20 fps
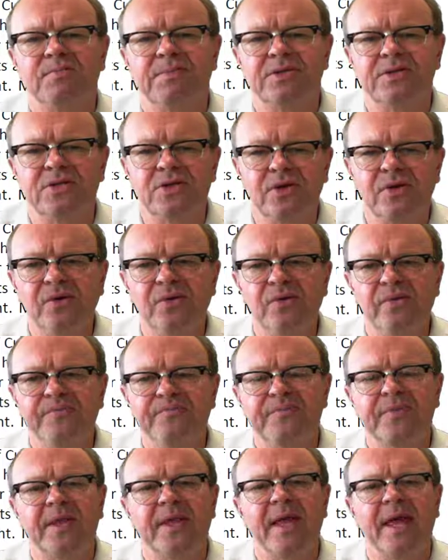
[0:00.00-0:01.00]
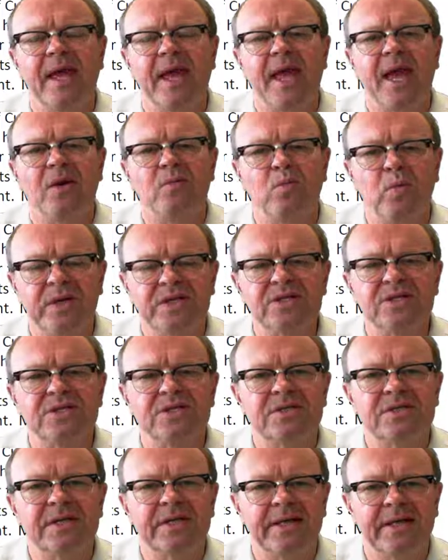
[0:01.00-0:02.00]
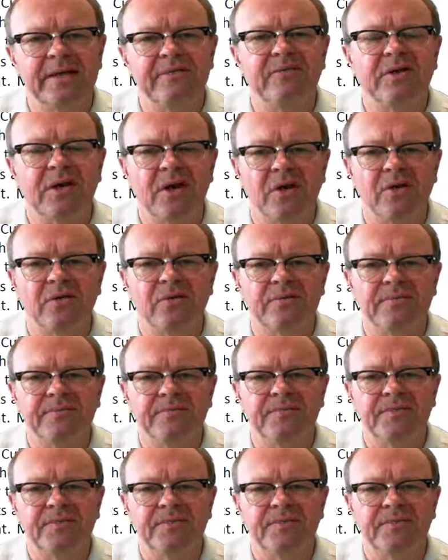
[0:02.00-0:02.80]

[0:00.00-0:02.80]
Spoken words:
pursue and which to leave alone.